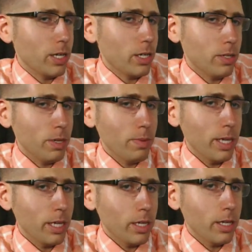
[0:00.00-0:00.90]
It's just me
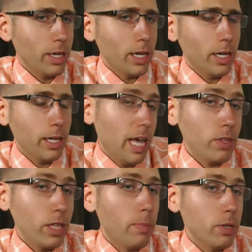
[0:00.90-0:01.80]
being
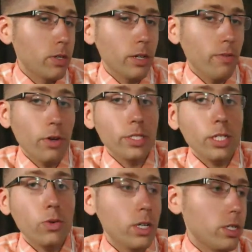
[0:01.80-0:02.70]
having the opportunity to
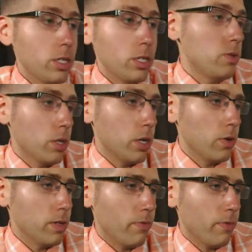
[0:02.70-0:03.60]
fearlessly question you,
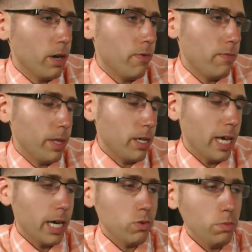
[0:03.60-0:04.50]
so in front of like
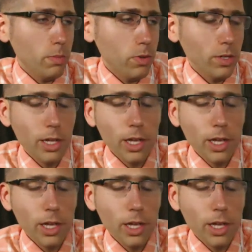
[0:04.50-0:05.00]
actual people.